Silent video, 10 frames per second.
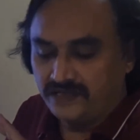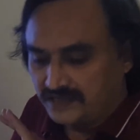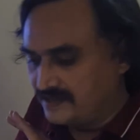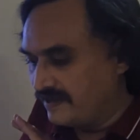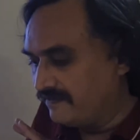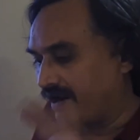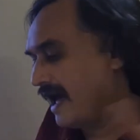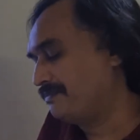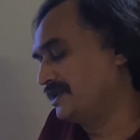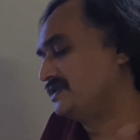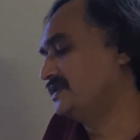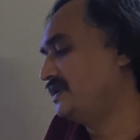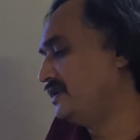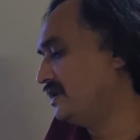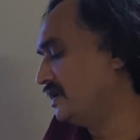This never happens
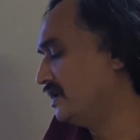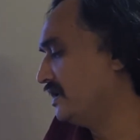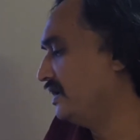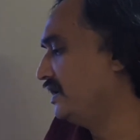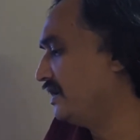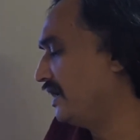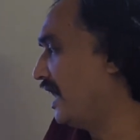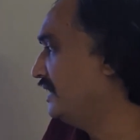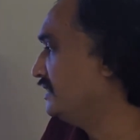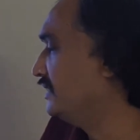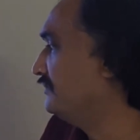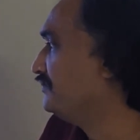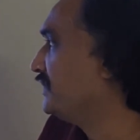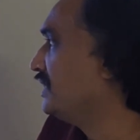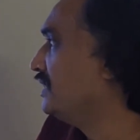in reality.
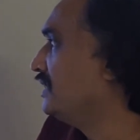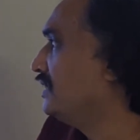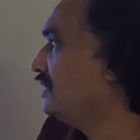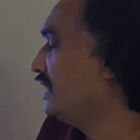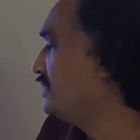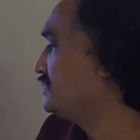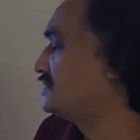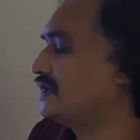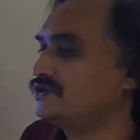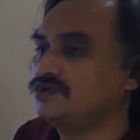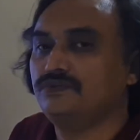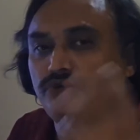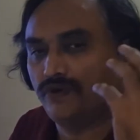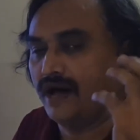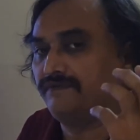Let us assume
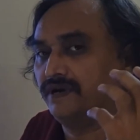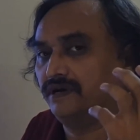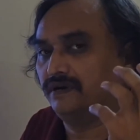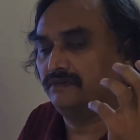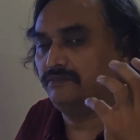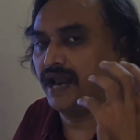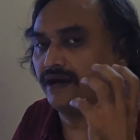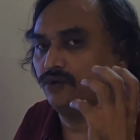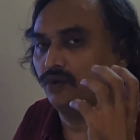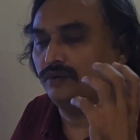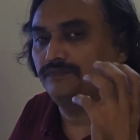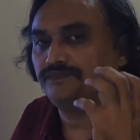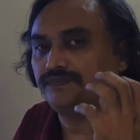you have a black hole.